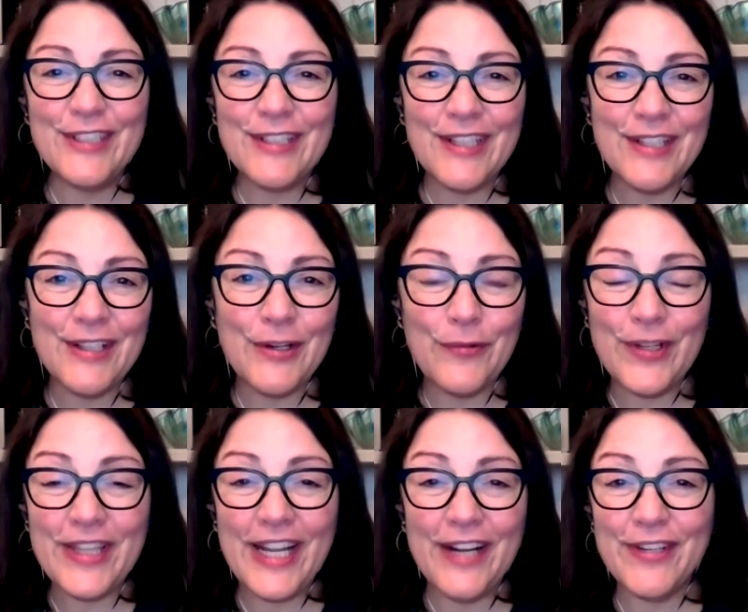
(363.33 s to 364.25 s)
you know
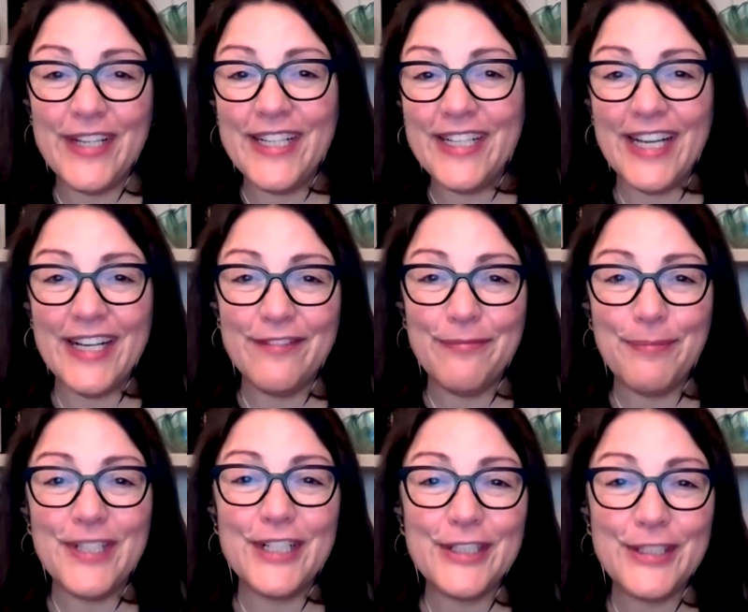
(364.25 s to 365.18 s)
with every kind of
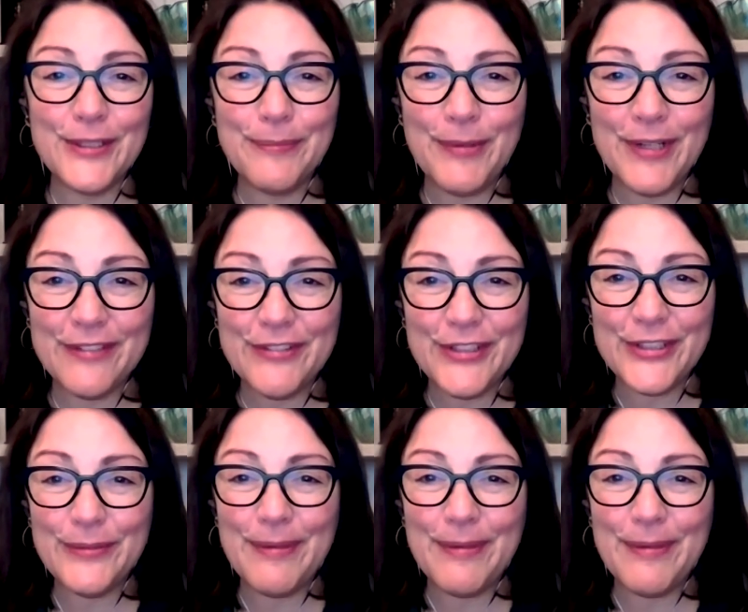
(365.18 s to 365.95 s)
political point of view